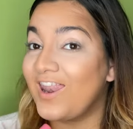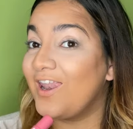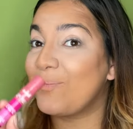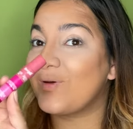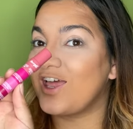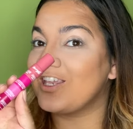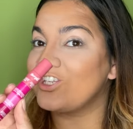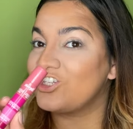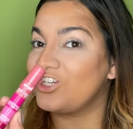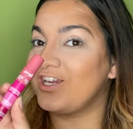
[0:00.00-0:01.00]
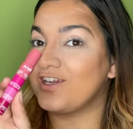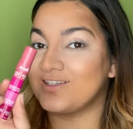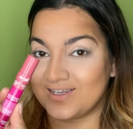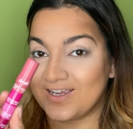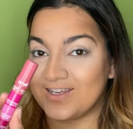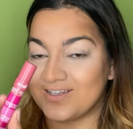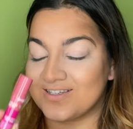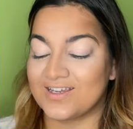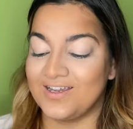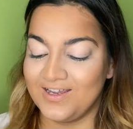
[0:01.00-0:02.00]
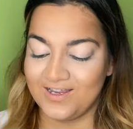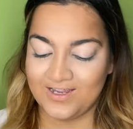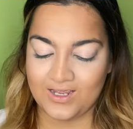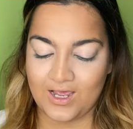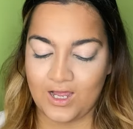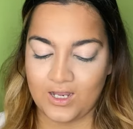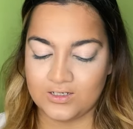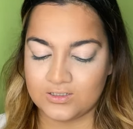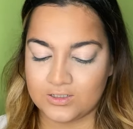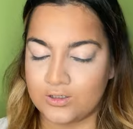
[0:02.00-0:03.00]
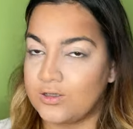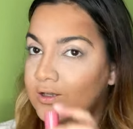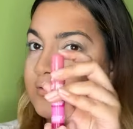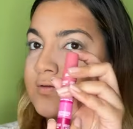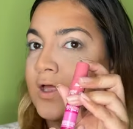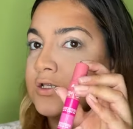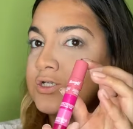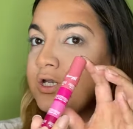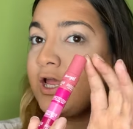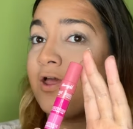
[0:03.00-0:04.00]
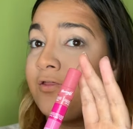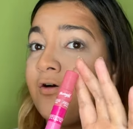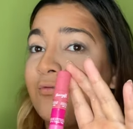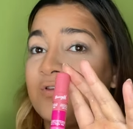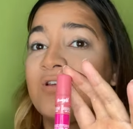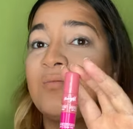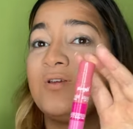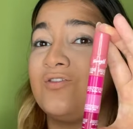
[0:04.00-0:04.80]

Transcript: Lip and Cheek Tint. And this actually I thought was gonna be